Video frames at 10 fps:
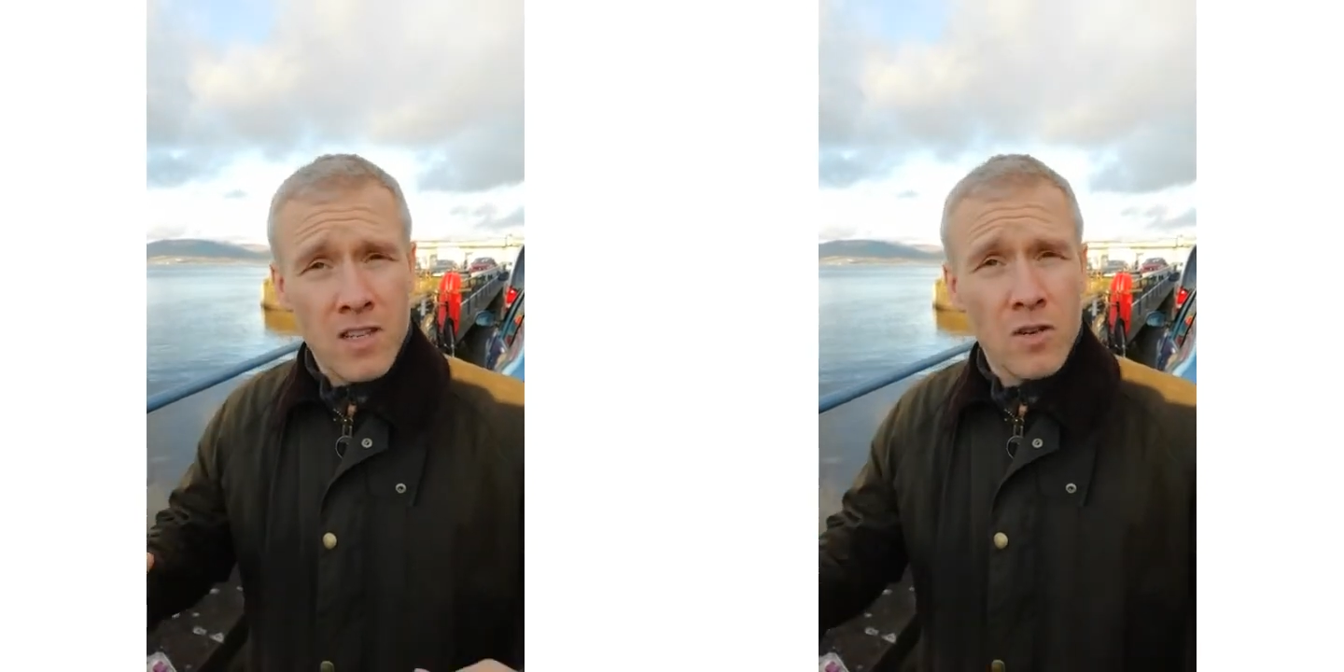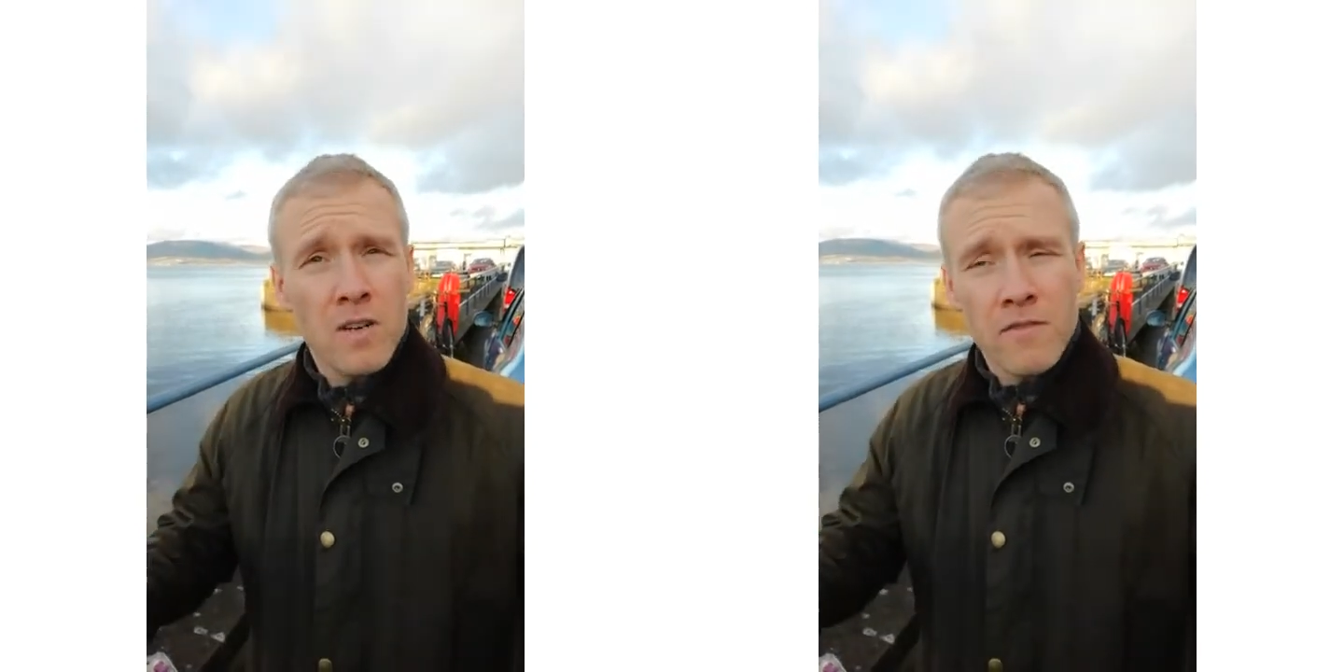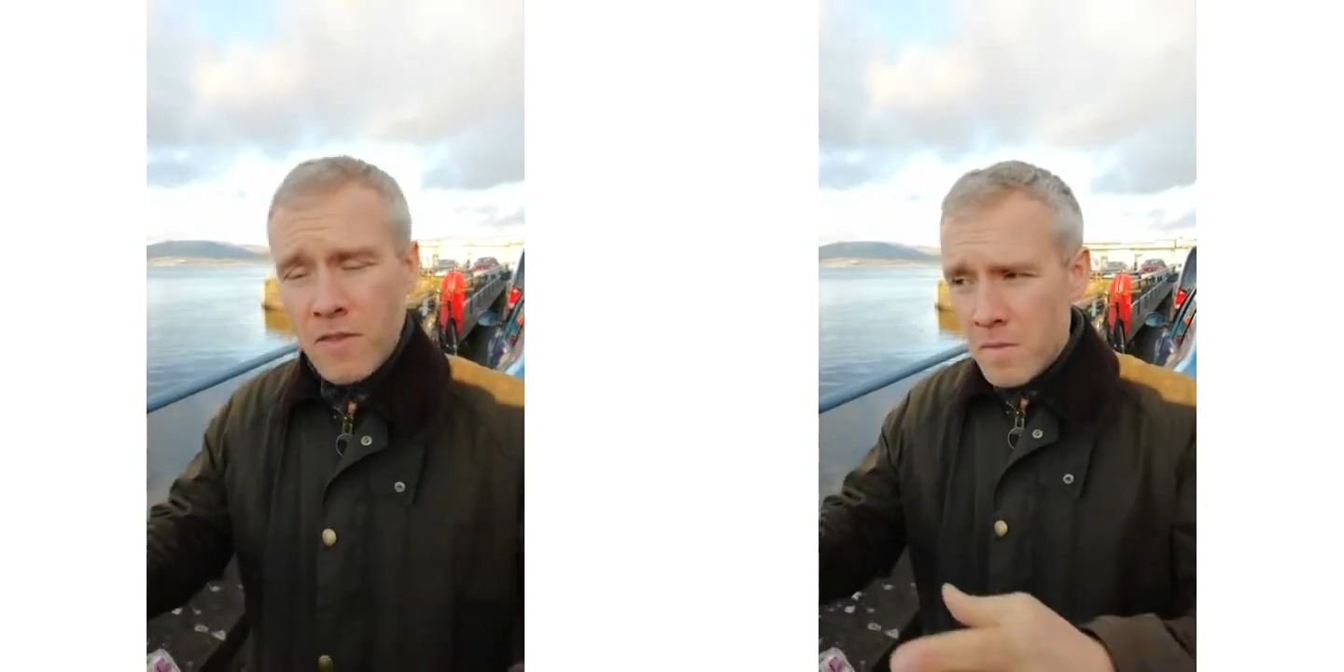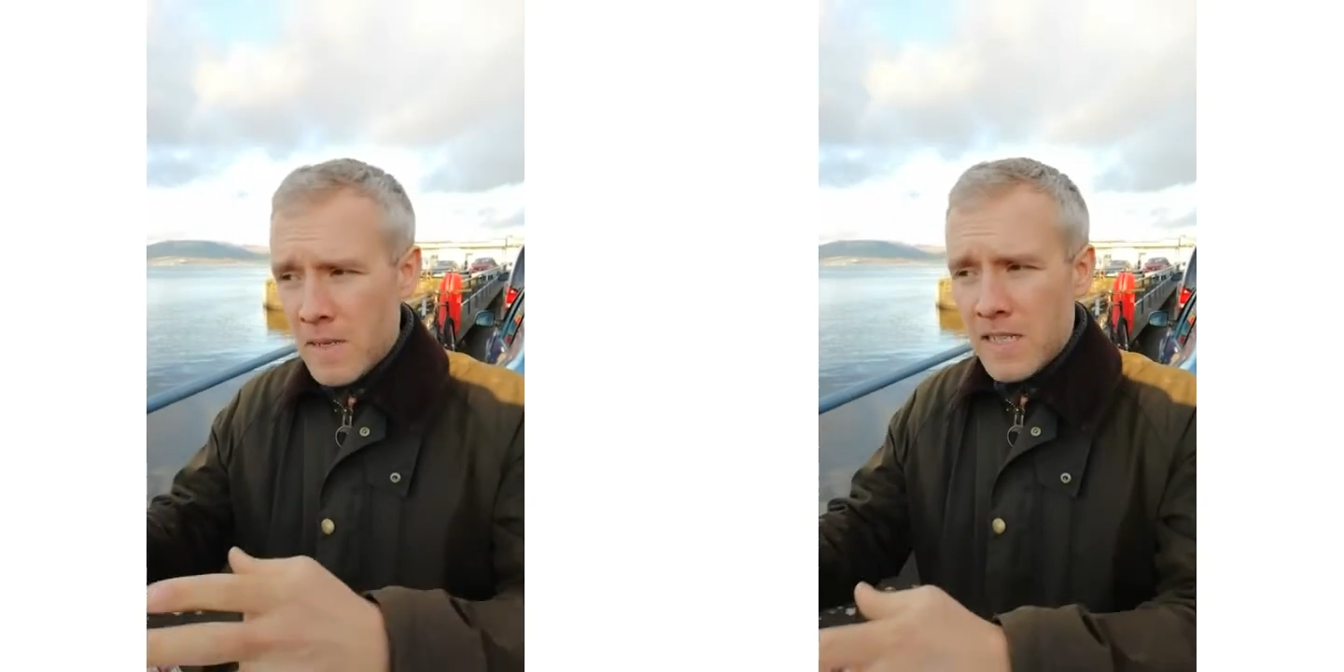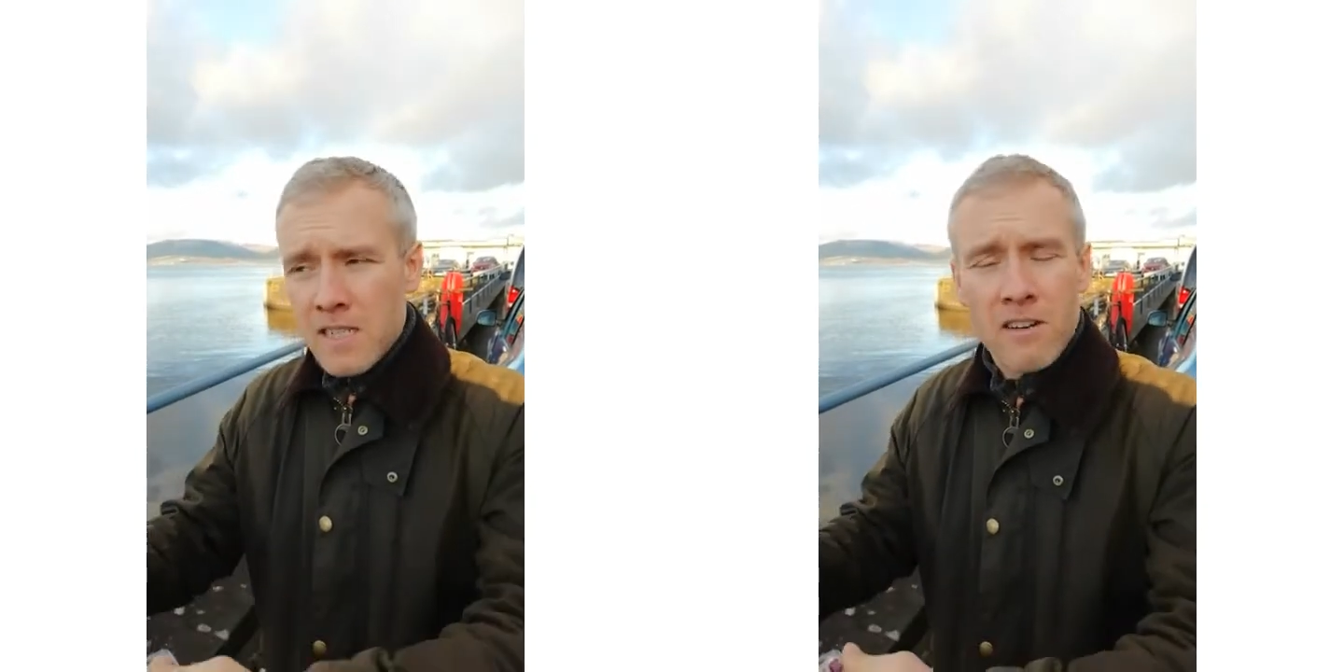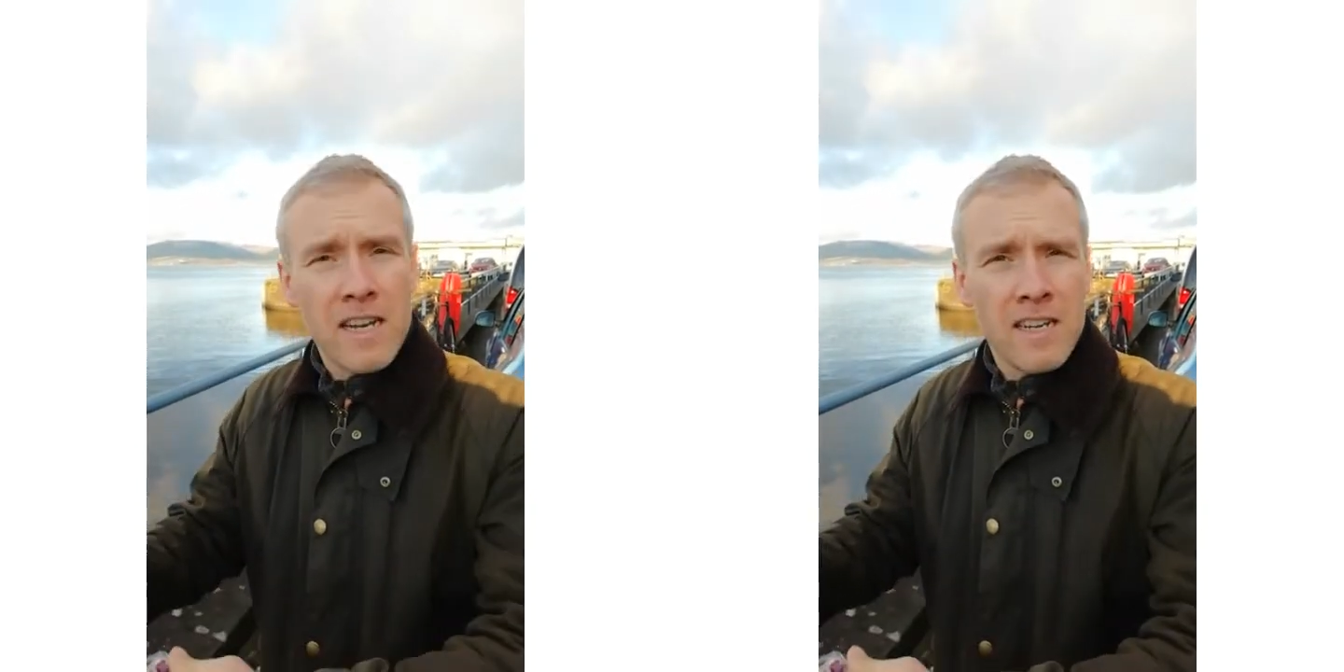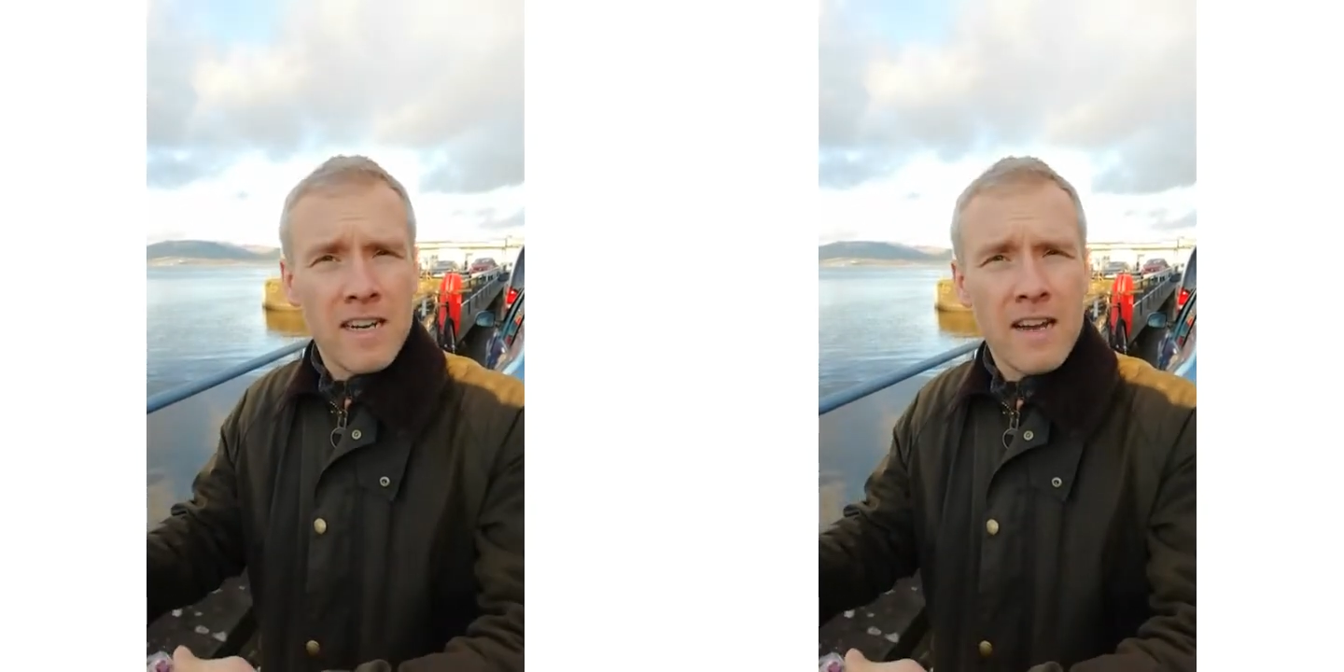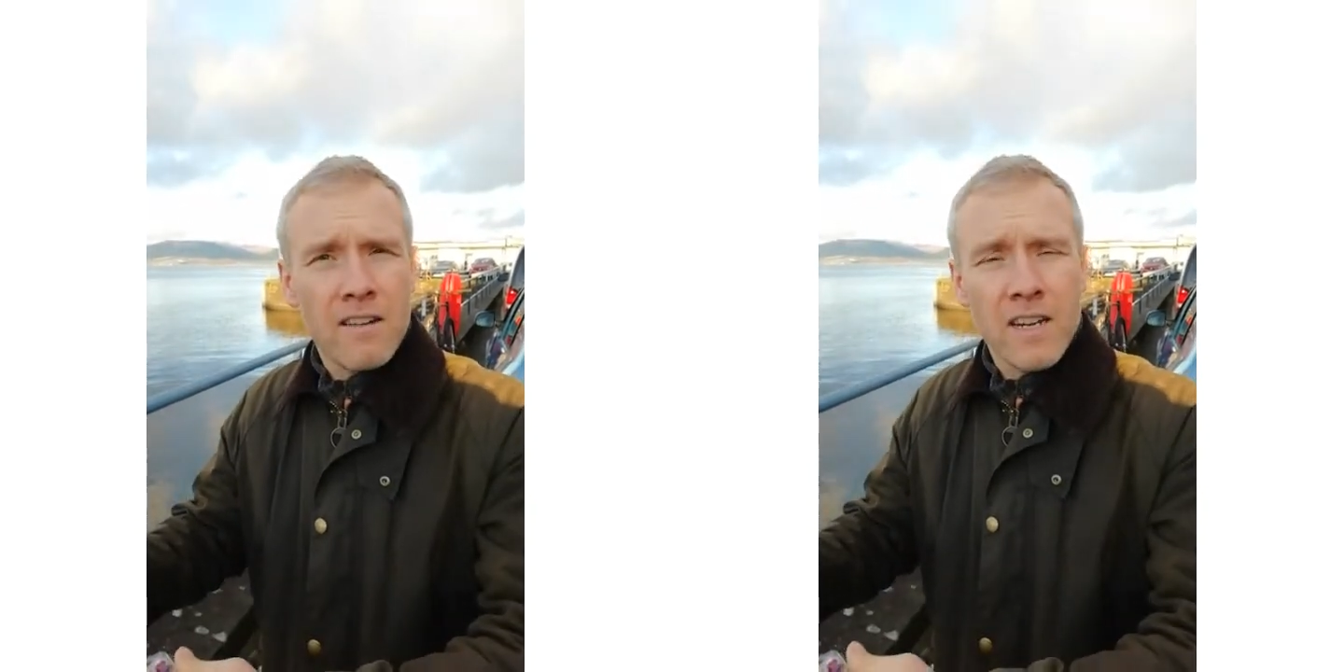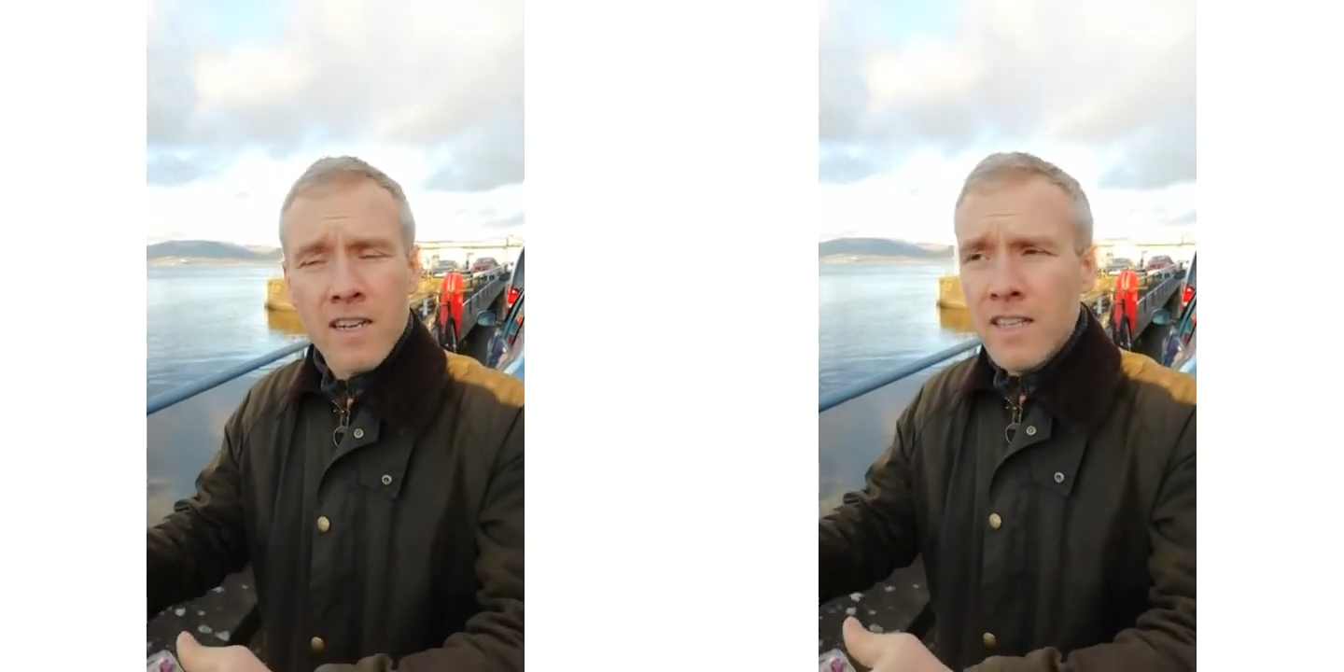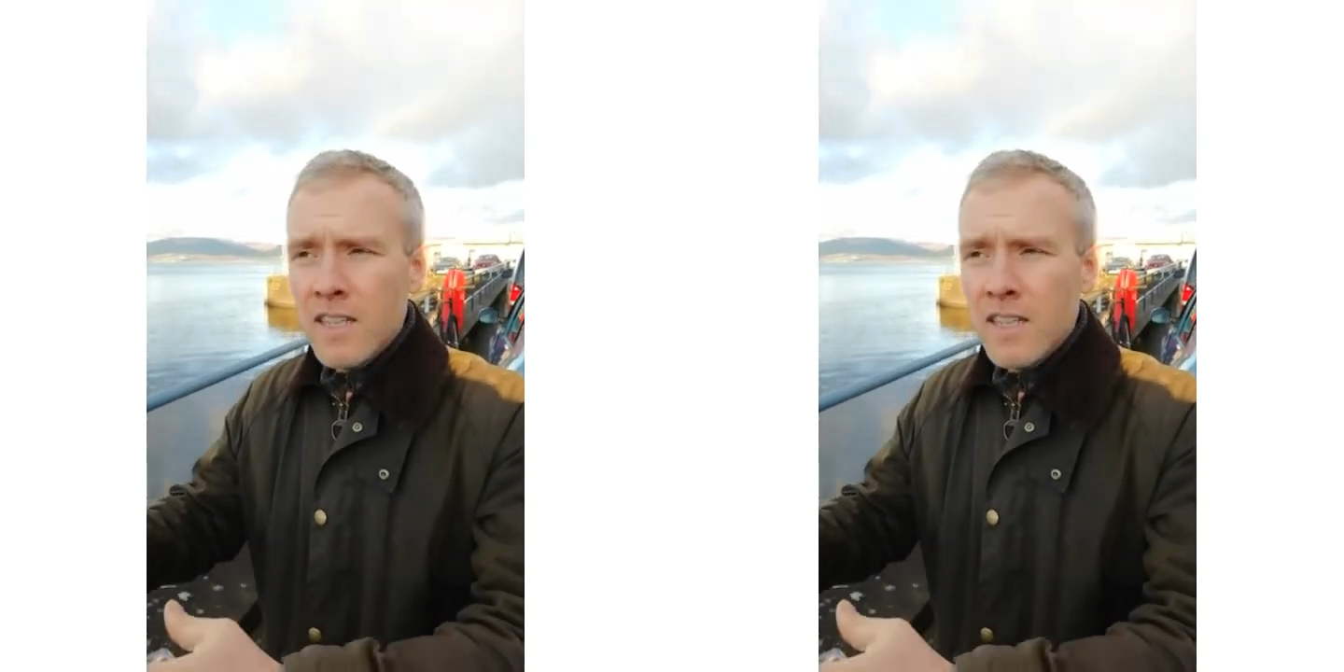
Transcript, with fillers: Europe from the Mediterranean area